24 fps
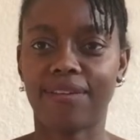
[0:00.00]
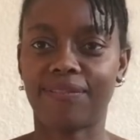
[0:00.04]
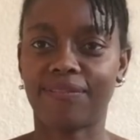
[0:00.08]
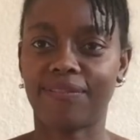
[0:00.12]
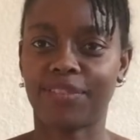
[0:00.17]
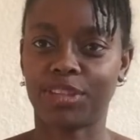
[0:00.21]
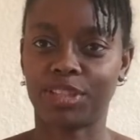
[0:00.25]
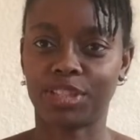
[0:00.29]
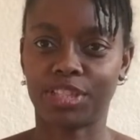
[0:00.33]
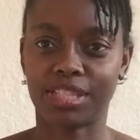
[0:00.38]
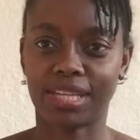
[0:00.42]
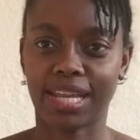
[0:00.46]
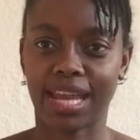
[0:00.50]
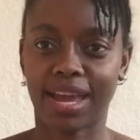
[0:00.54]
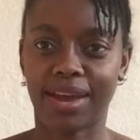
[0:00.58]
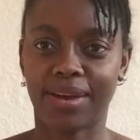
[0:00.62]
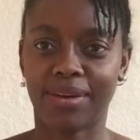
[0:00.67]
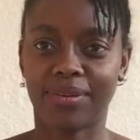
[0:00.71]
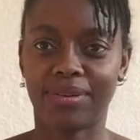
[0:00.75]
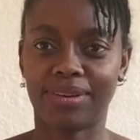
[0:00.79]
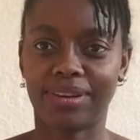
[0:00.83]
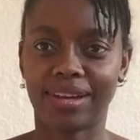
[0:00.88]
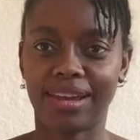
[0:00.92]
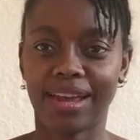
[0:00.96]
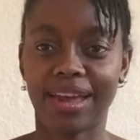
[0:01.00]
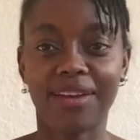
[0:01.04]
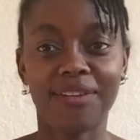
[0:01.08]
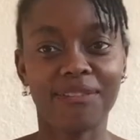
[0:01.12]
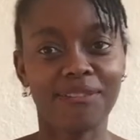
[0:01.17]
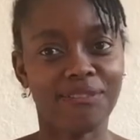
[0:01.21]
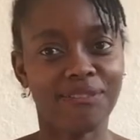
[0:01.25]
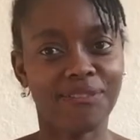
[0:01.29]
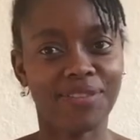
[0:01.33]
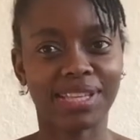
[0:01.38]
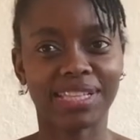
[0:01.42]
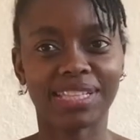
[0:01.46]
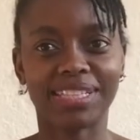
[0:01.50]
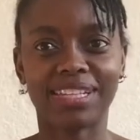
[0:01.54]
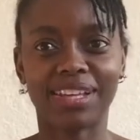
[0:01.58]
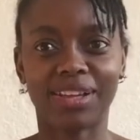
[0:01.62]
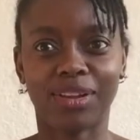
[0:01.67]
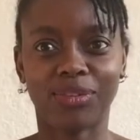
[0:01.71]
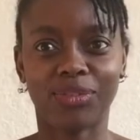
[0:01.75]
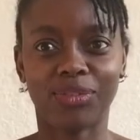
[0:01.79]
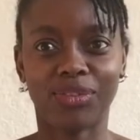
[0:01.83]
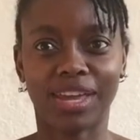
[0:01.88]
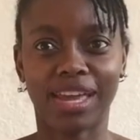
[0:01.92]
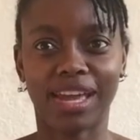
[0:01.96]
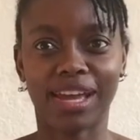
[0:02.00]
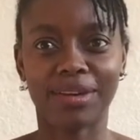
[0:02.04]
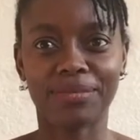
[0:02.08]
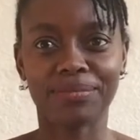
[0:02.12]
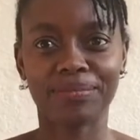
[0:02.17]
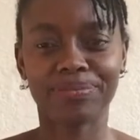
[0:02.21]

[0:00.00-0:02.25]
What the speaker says: Fishtown, Philadelphia.